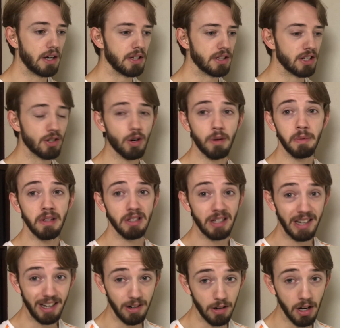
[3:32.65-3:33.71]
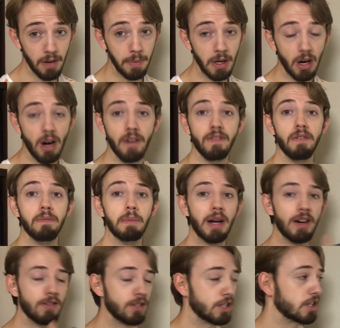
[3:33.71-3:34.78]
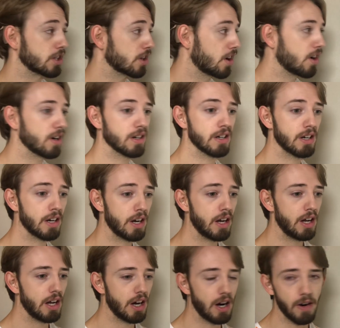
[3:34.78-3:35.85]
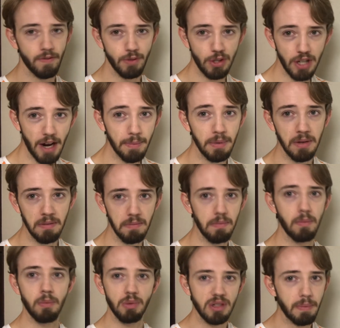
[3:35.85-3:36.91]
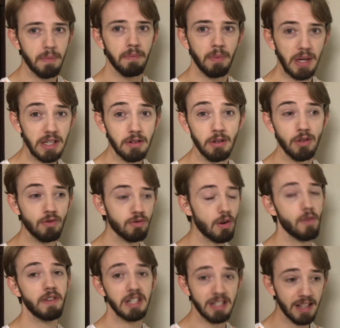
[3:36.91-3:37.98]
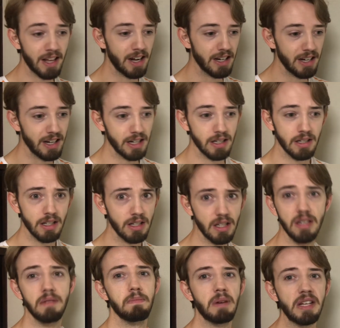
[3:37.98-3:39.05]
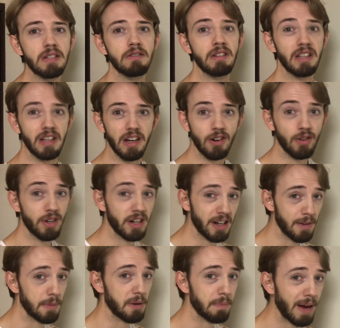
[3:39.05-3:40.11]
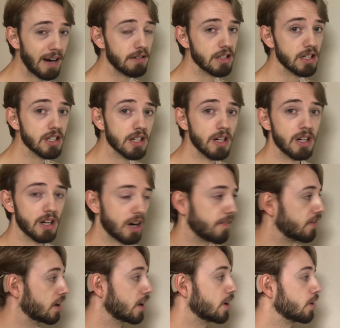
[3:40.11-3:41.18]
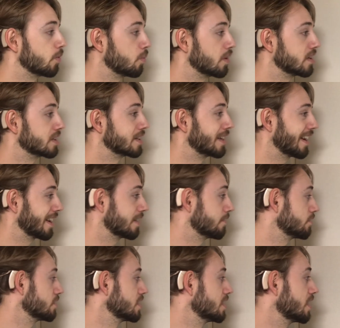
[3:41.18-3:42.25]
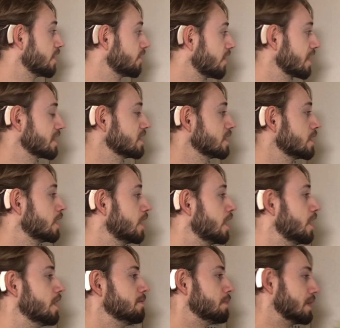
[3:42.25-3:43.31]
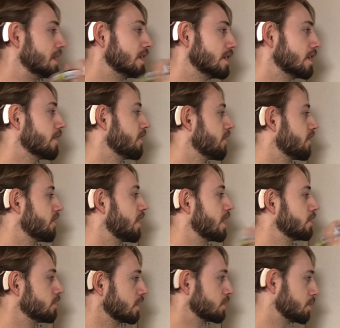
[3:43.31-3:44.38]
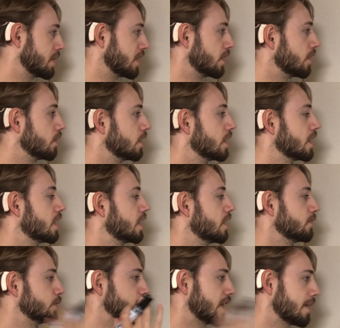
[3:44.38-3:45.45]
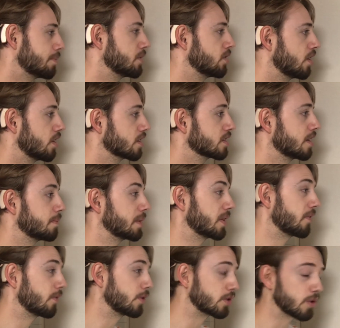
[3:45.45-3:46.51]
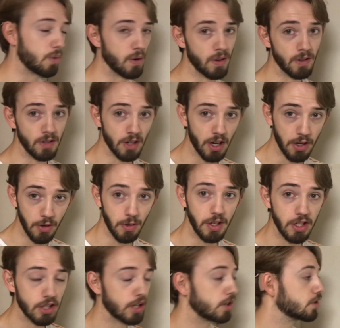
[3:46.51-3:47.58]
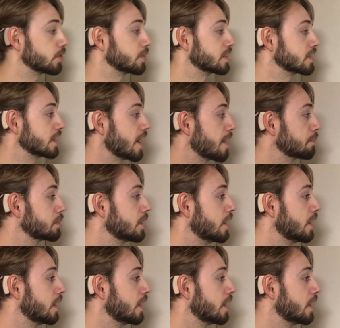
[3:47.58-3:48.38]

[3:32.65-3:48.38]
the turbulent air coming off of Perez's car, Verstappen was basically drove into that, and the aerodynamic balance of the car was negatively affected. But into the final runs we go, Verstappen locks up at the first corner, not a great start to his lap,